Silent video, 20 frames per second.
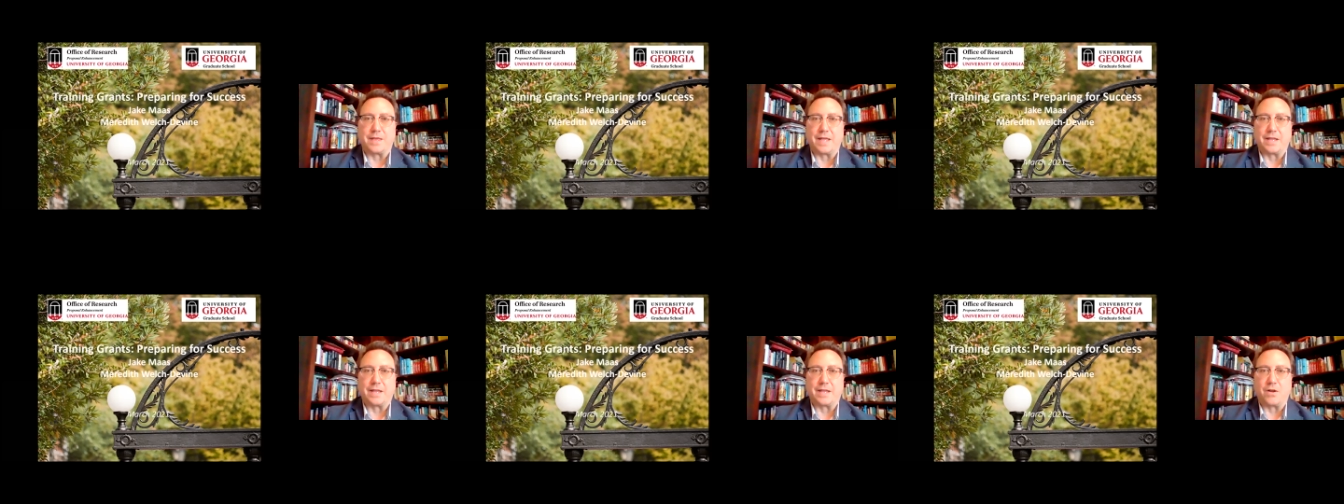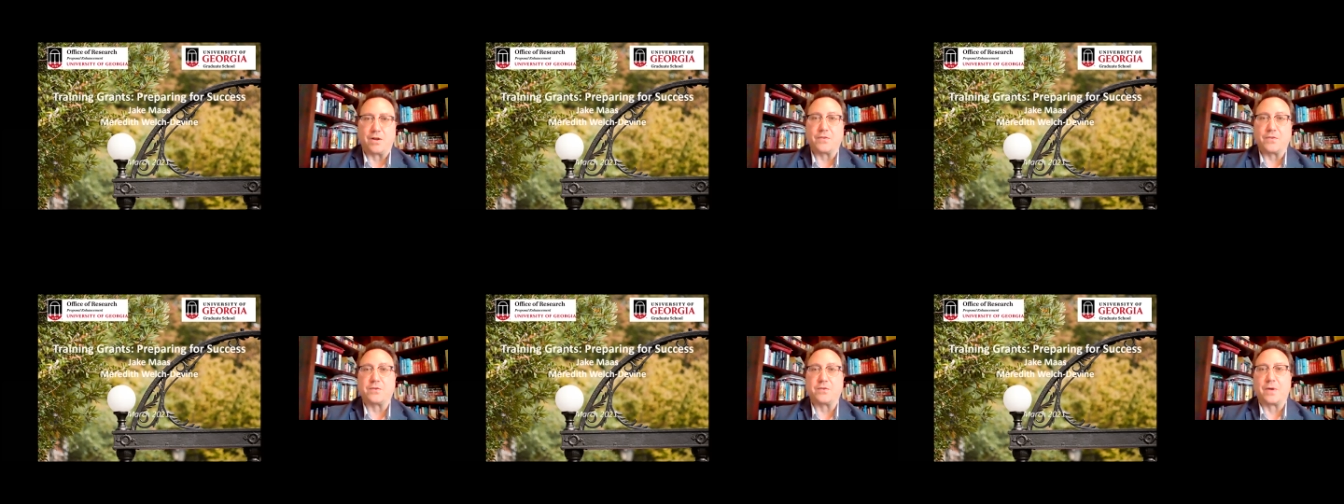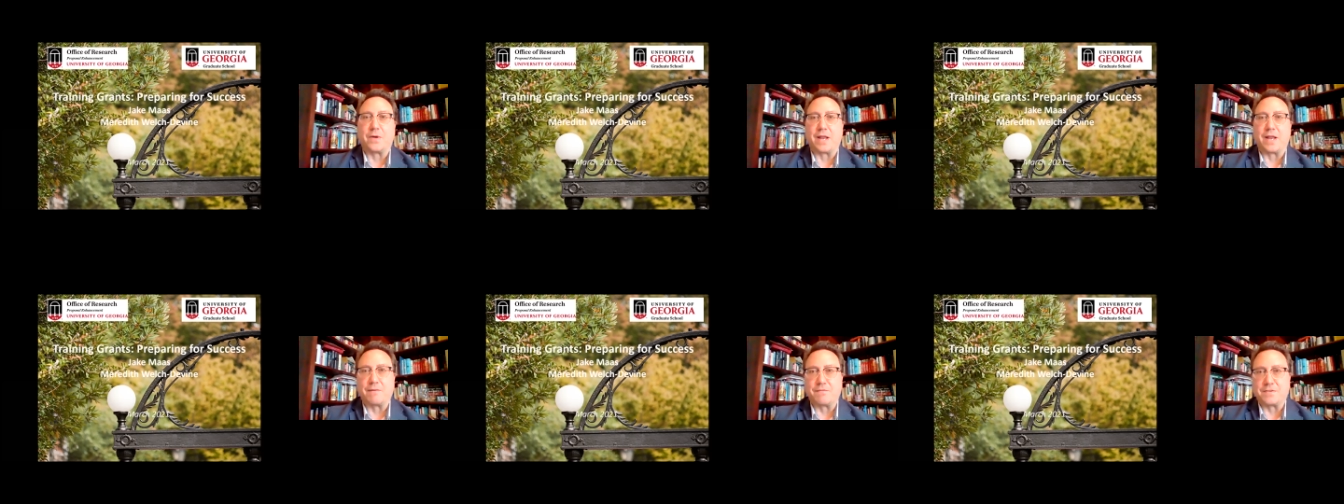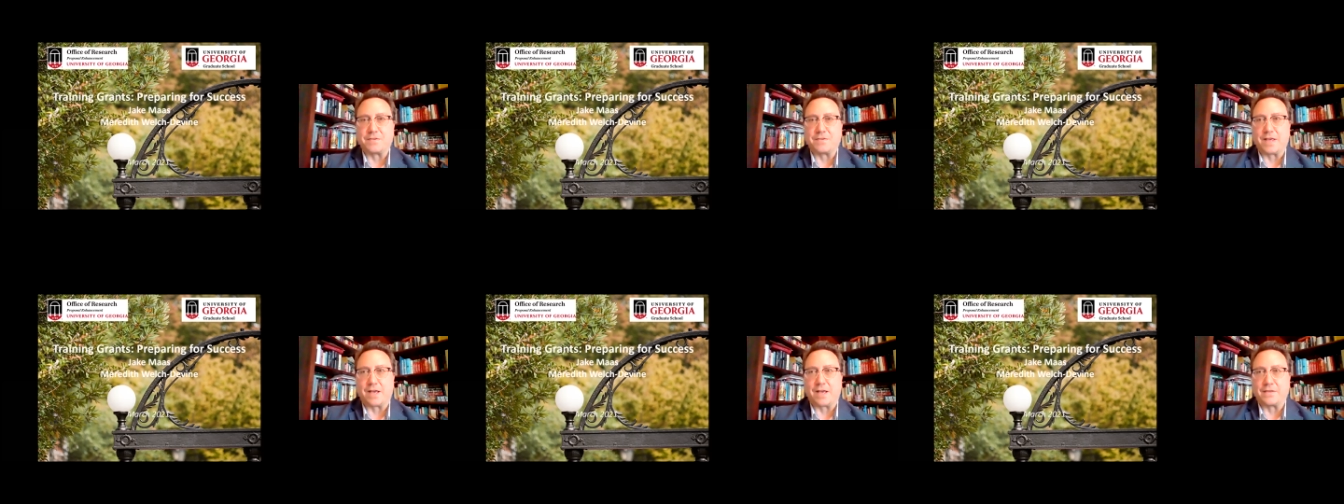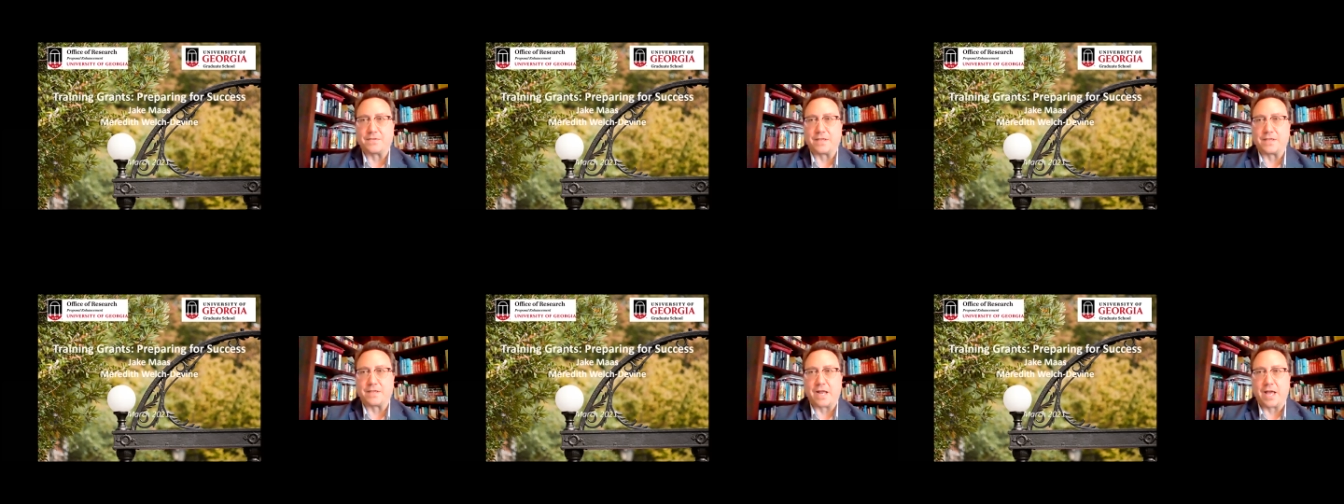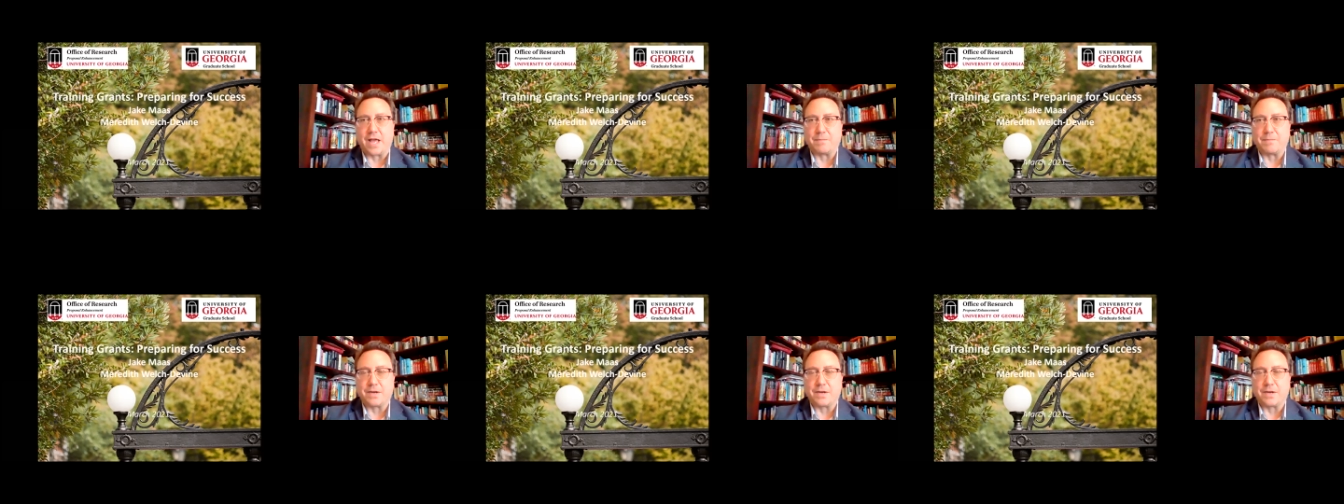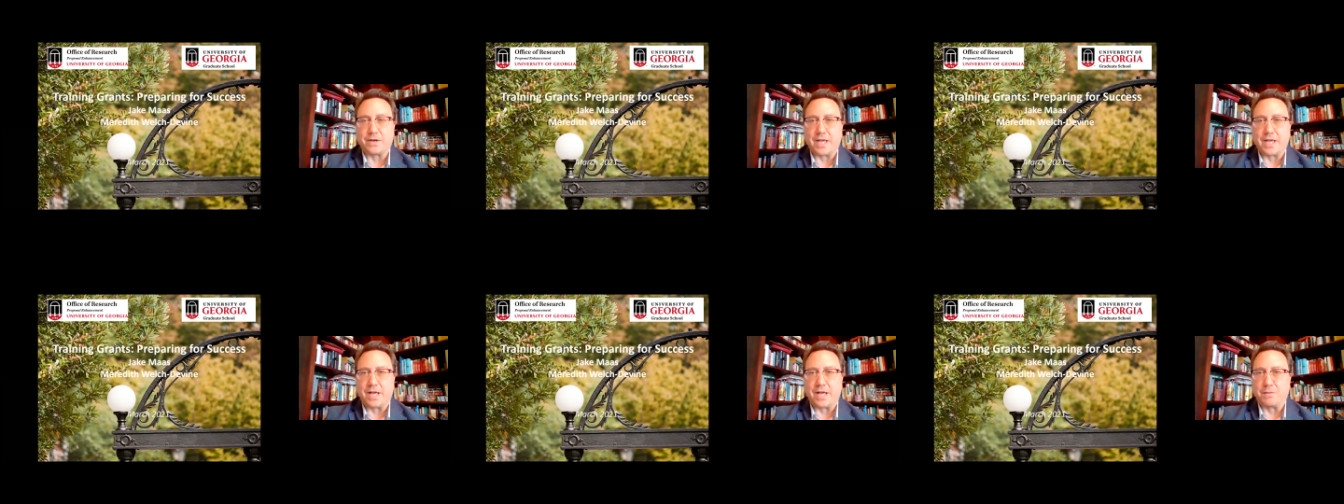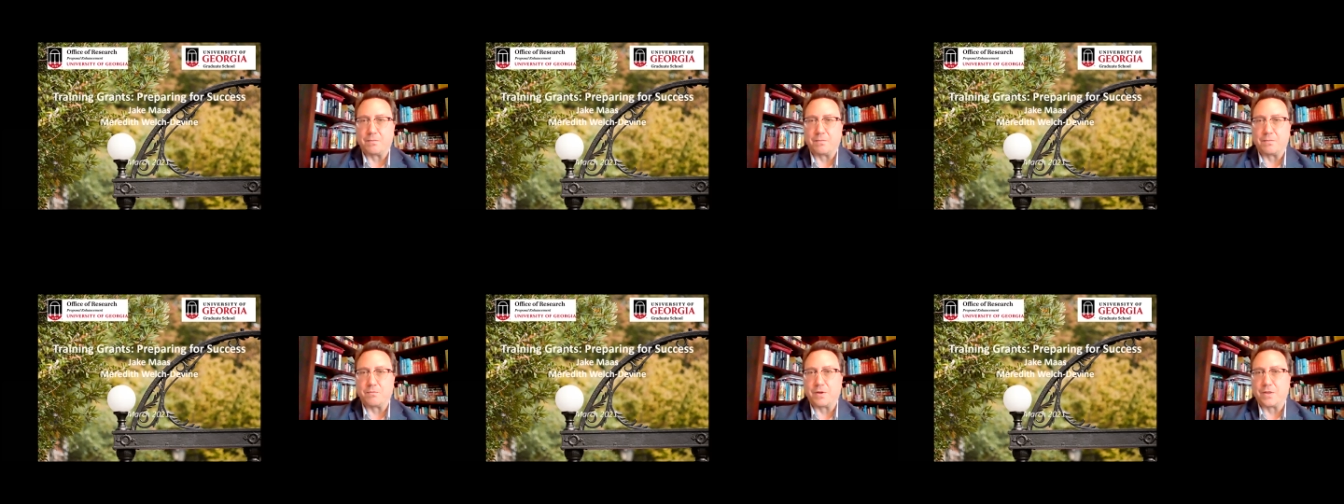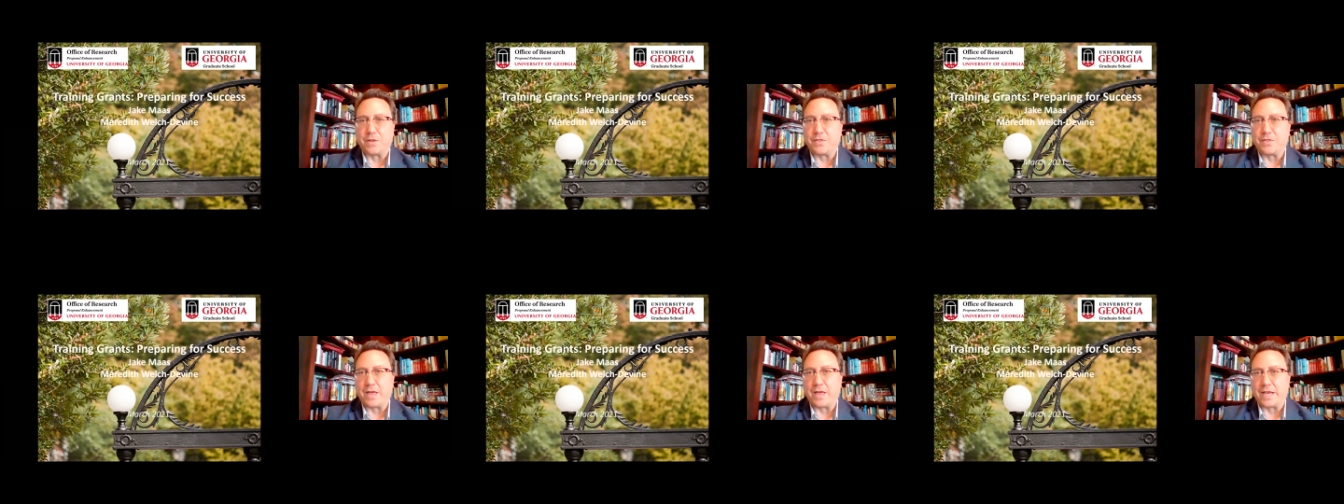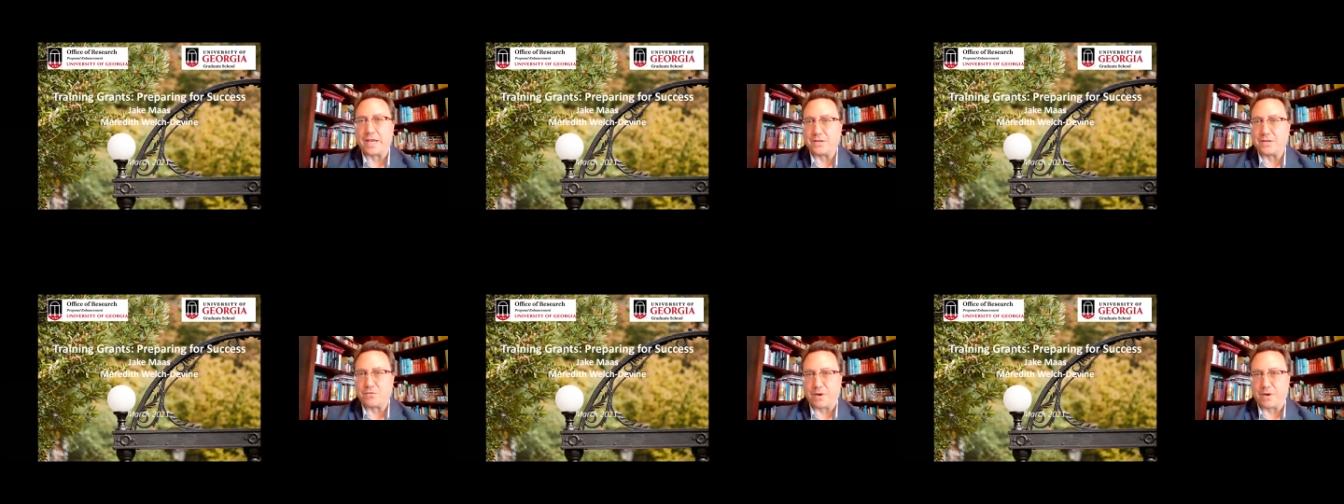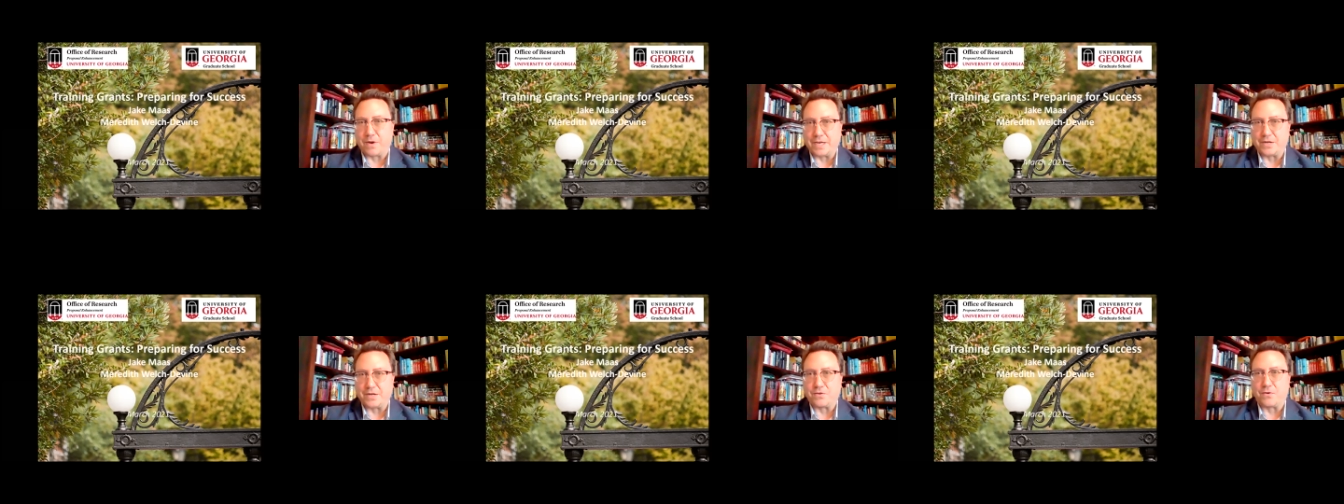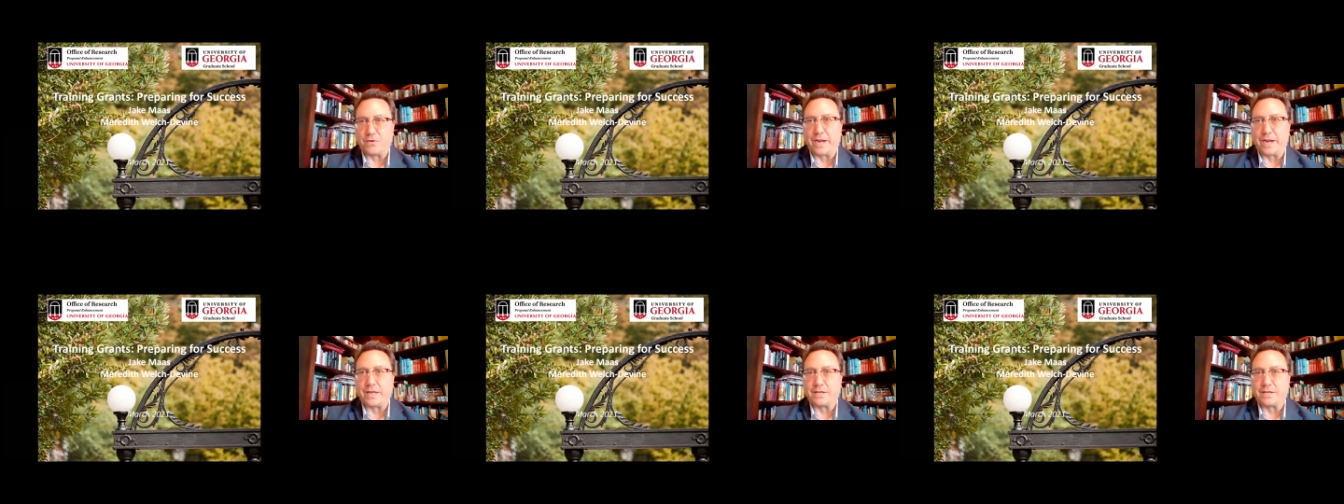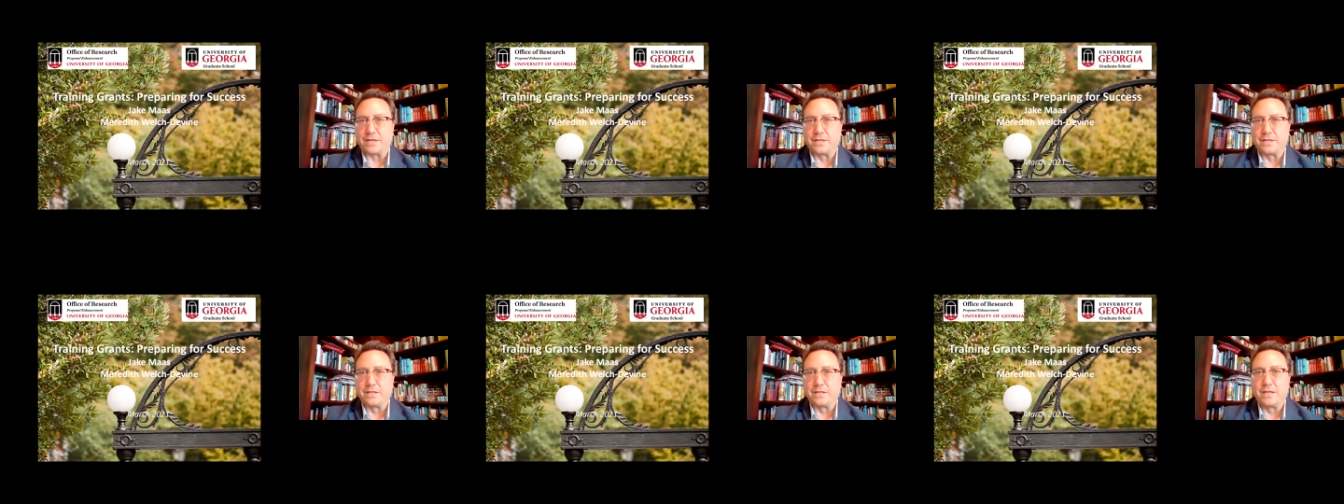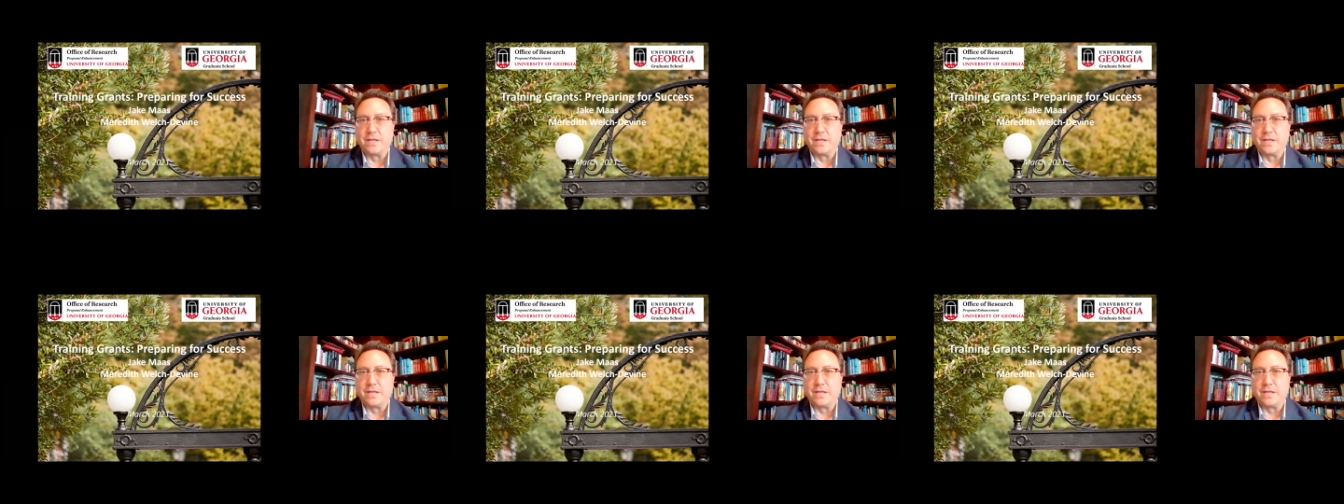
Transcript: and also want to emphasize that I'm here to help with any training grant